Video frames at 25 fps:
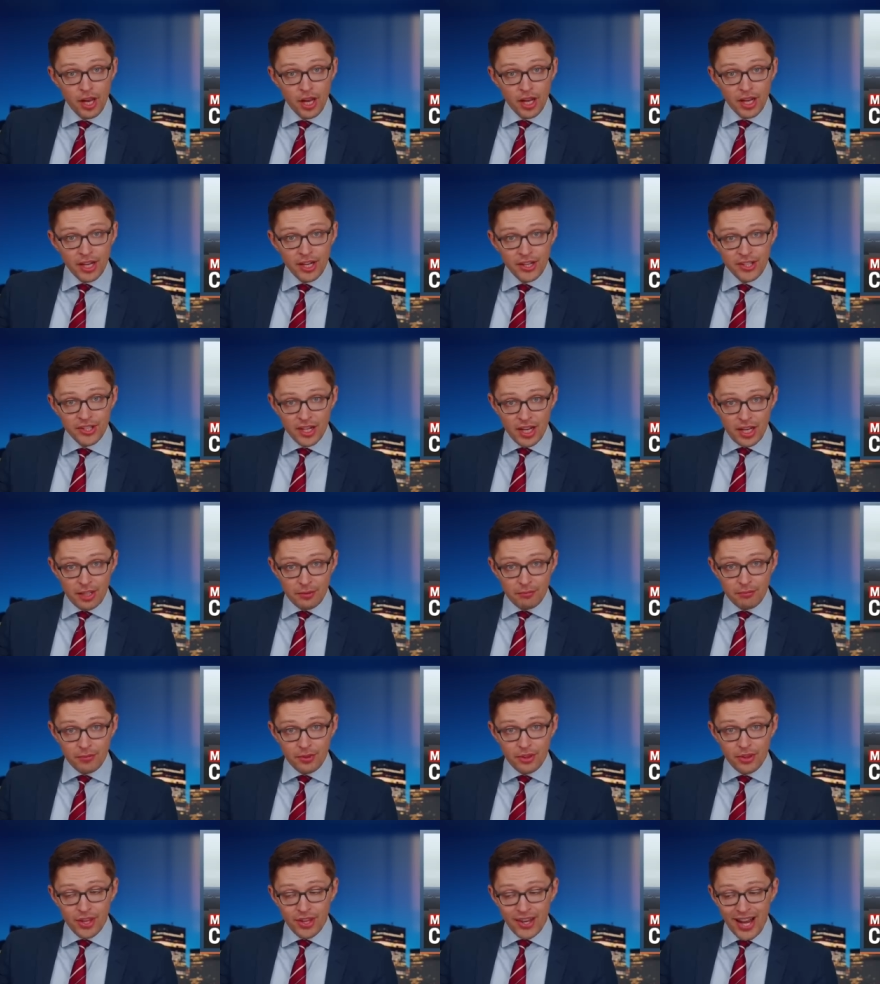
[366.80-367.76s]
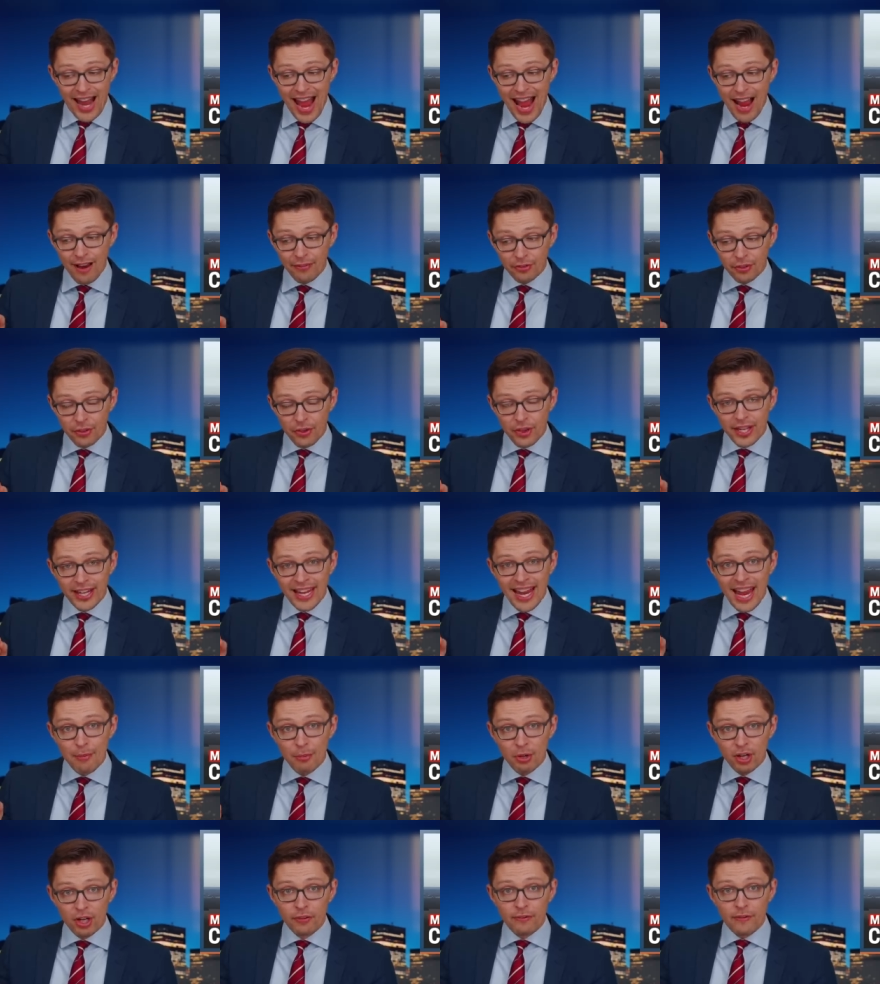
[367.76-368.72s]
he said that after the
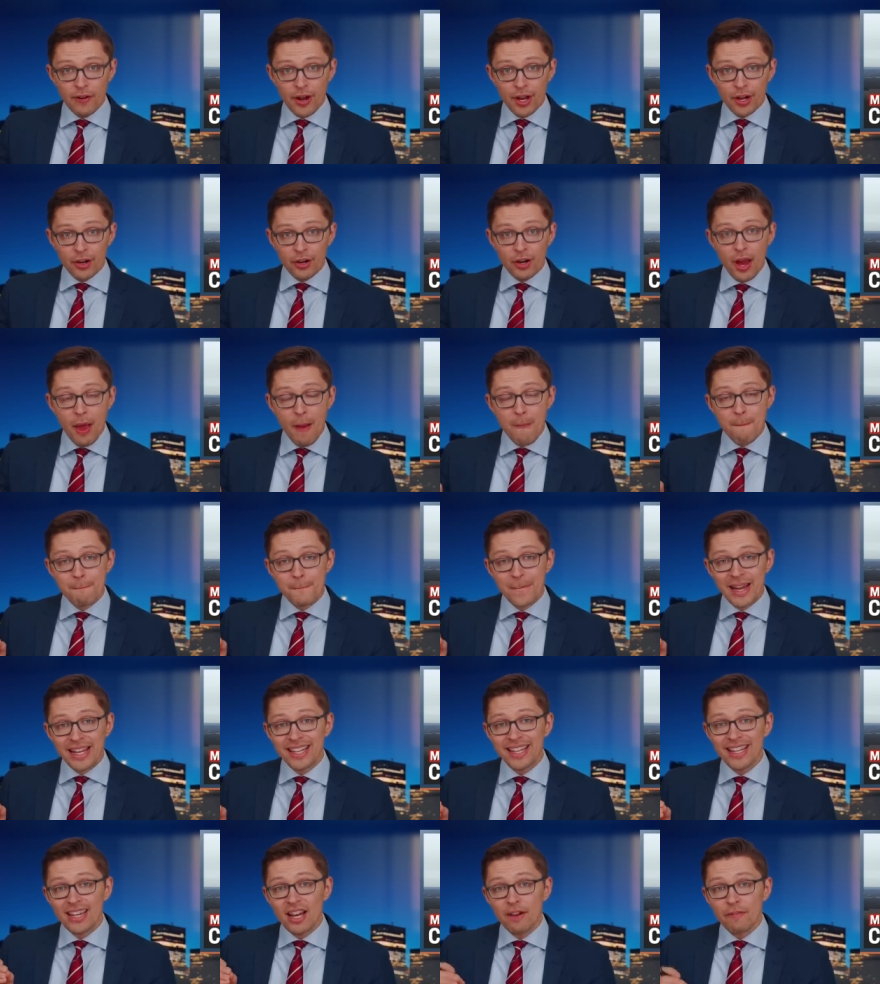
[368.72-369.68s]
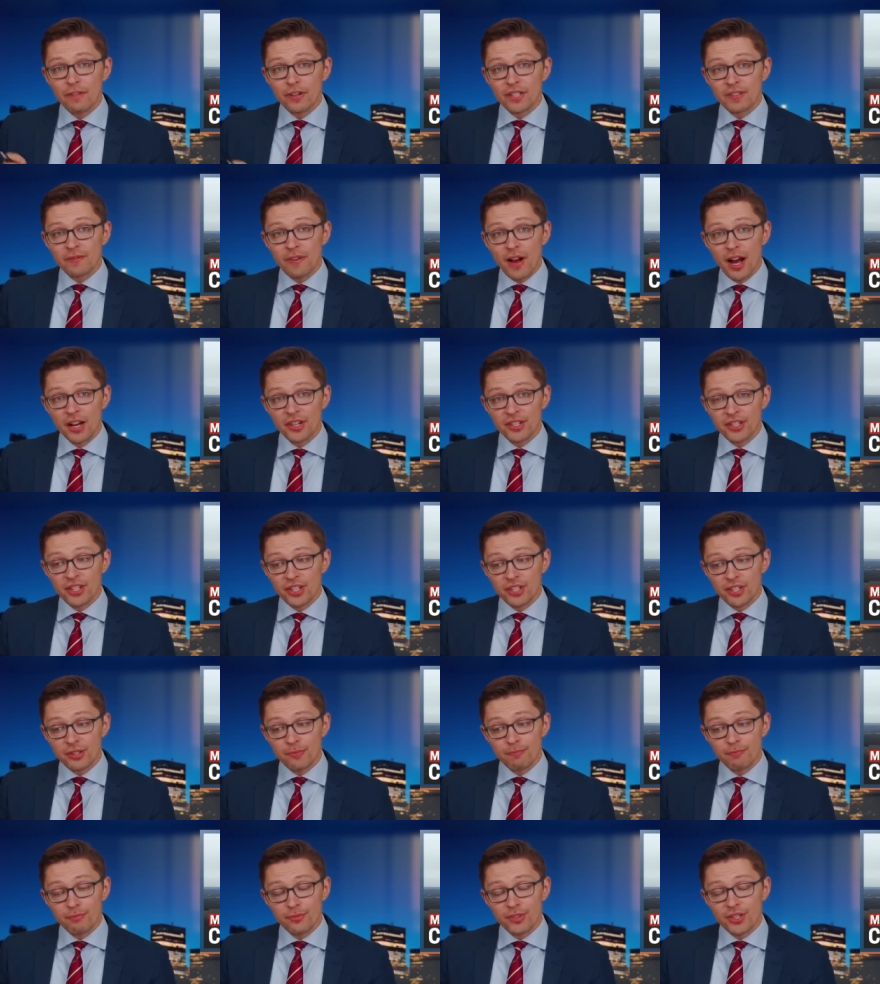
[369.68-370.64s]
chemical fire, many of his
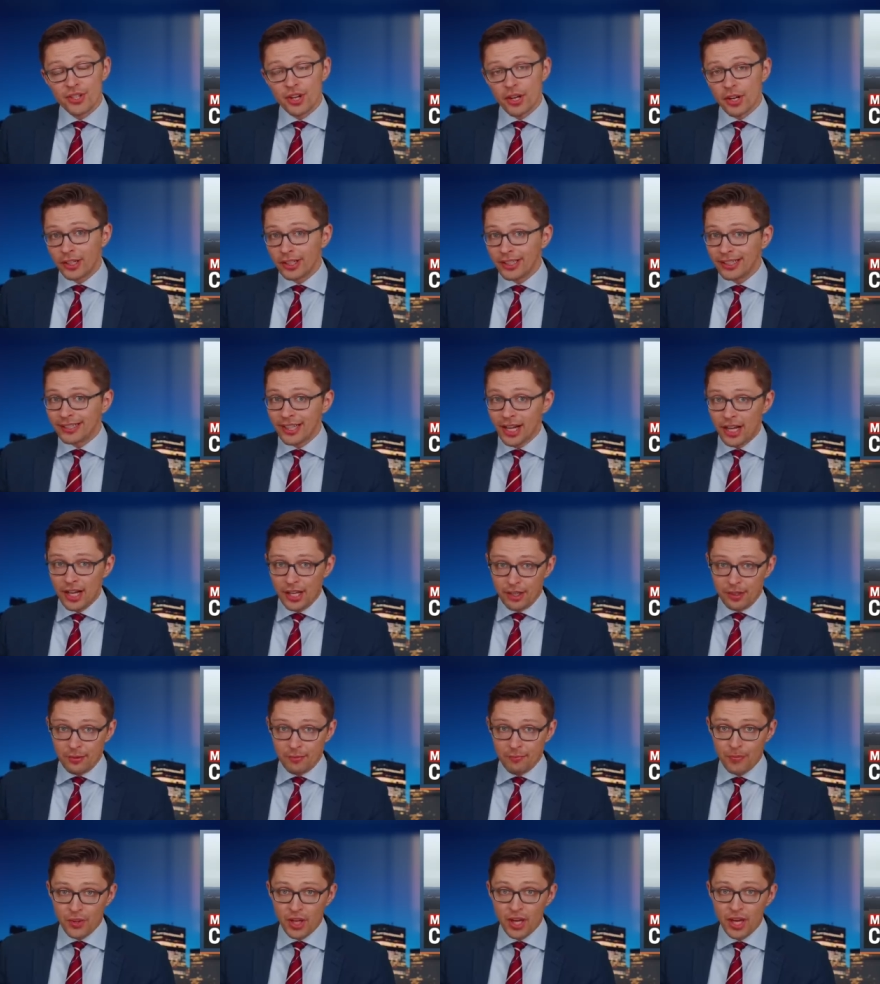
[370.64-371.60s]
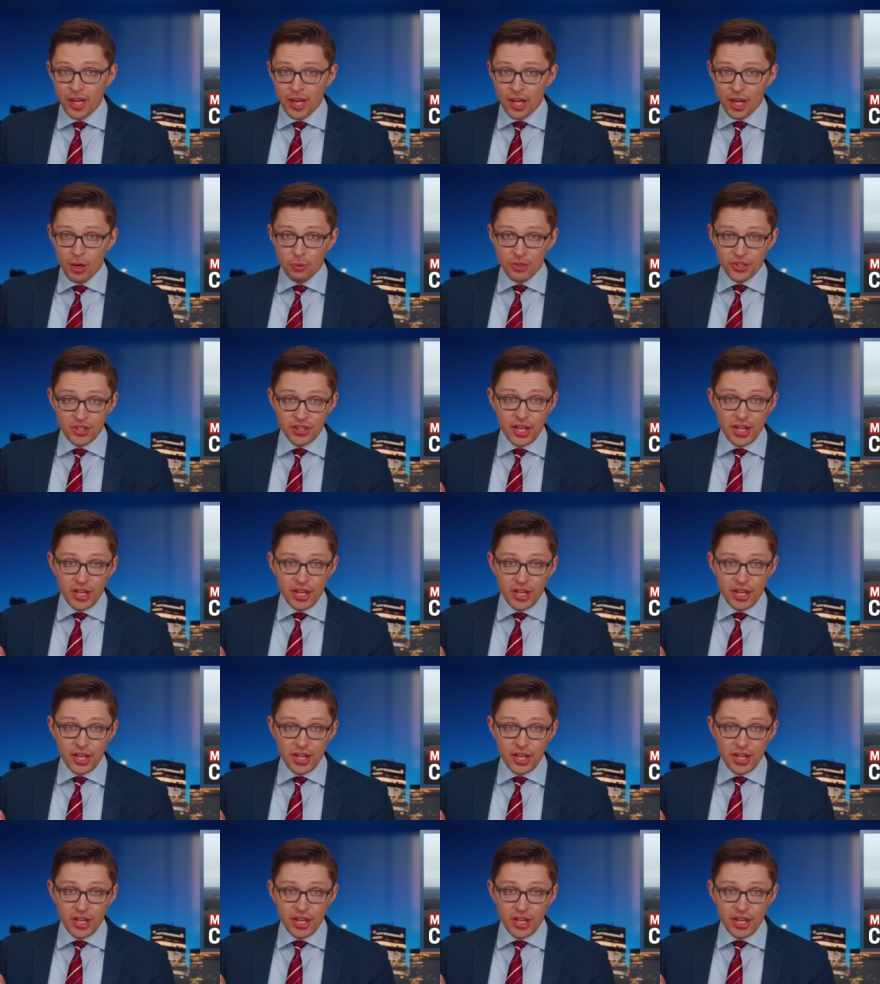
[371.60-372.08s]
foxes suddenly died. Here was